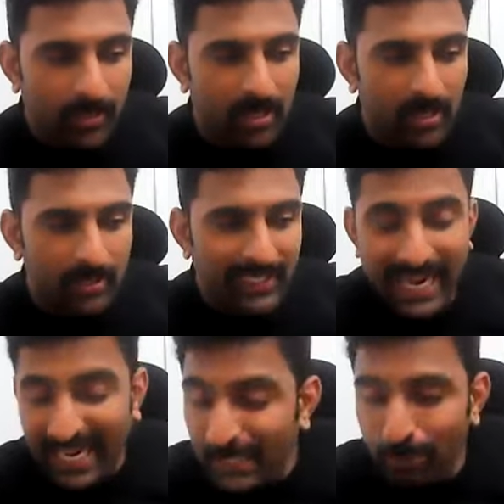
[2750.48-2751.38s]
uh, the
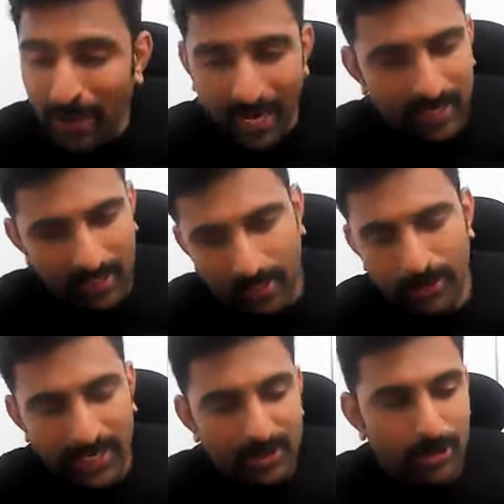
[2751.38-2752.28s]
diet planner.
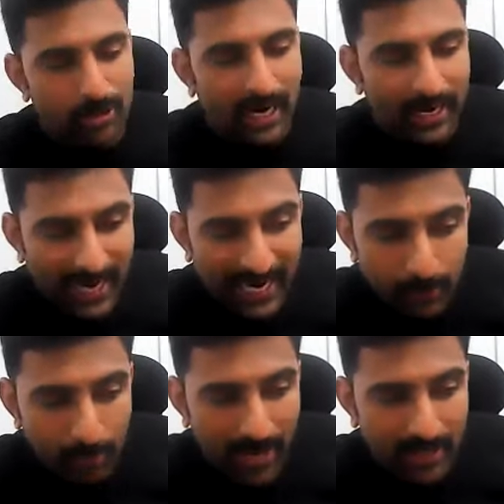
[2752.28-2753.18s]
Okay. So that
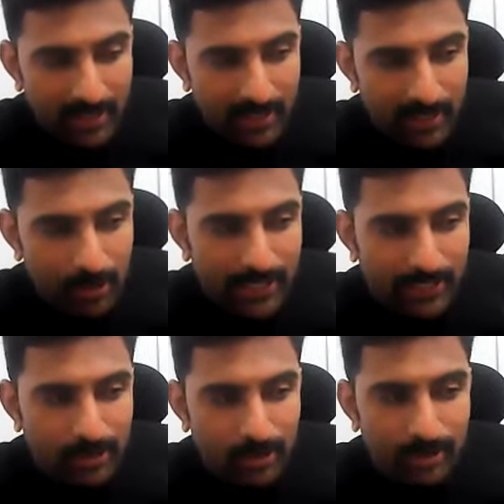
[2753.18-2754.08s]
diet planner.
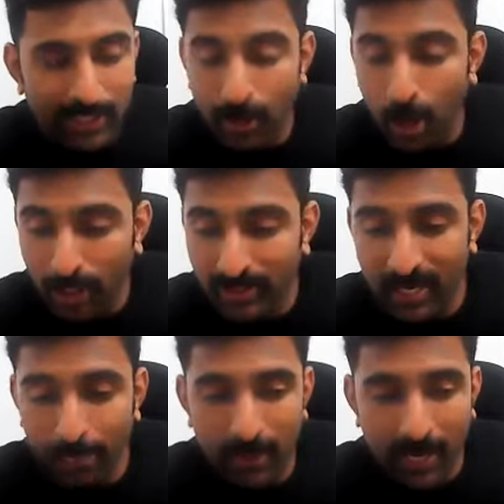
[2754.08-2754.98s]
Okay. So the
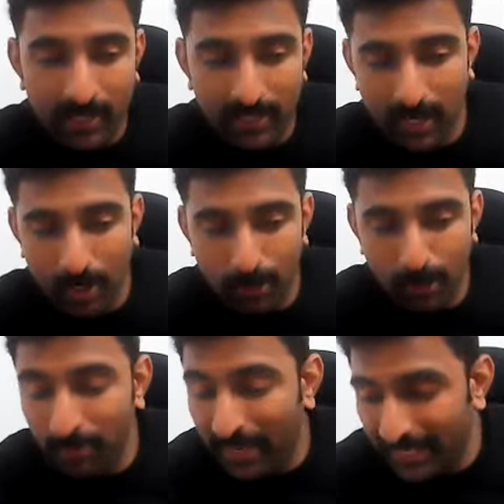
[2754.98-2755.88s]
grocery planner, how
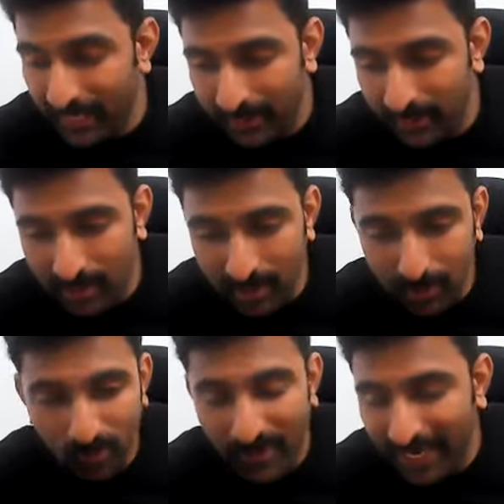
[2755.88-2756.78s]
to maintain
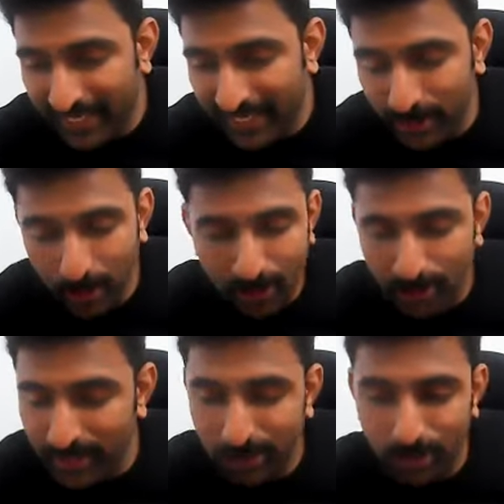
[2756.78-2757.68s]
the weight and all.
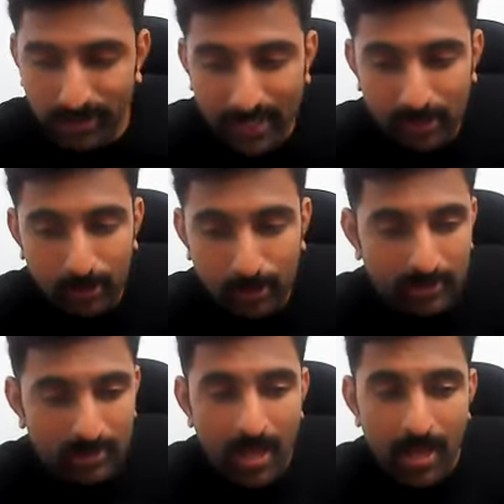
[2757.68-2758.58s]
Okay. So the,
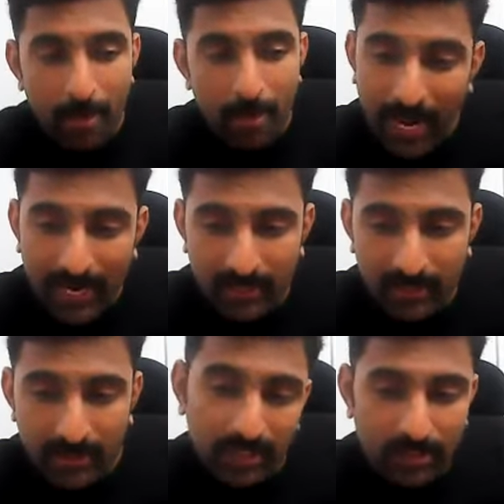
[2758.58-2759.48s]
those
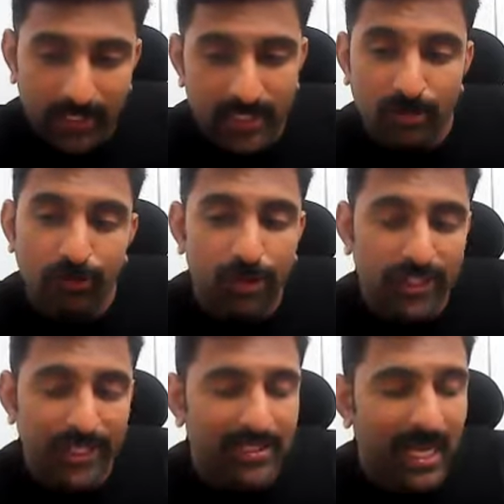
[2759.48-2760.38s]
planner sheets, four
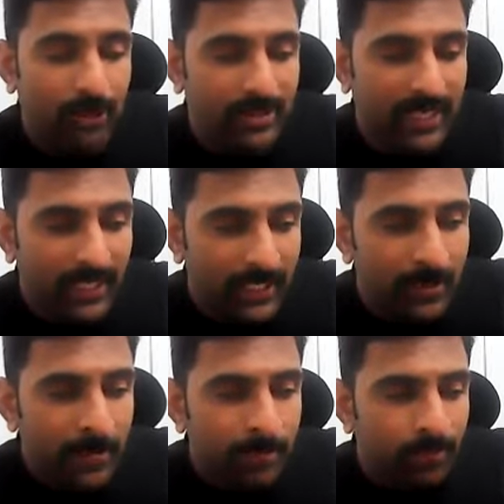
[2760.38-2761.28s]
sheets I have sent,
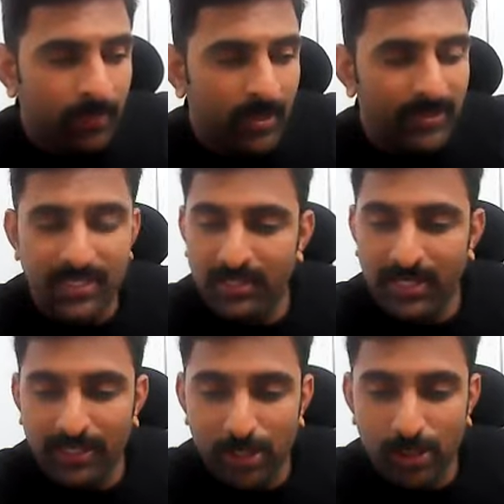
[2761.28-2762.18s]
which is
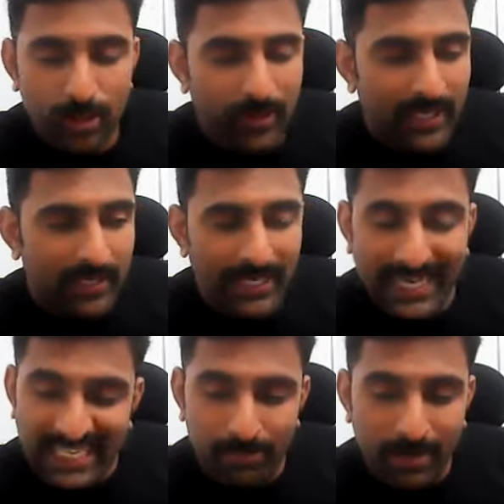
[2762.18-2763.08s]
exclusive and
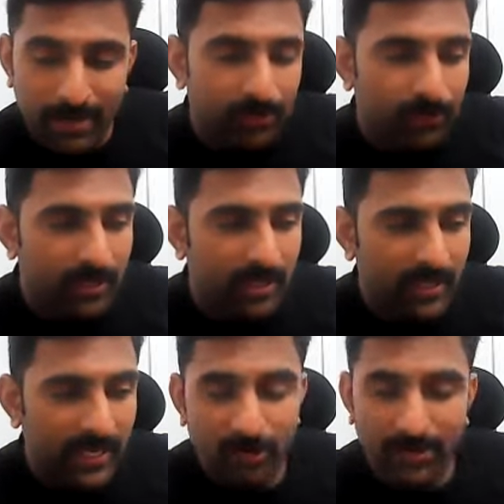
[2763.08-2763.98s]
in demand for
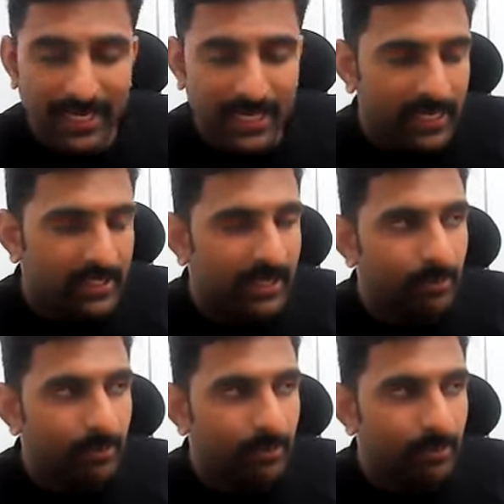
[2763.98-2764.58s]
uh, anyone can dance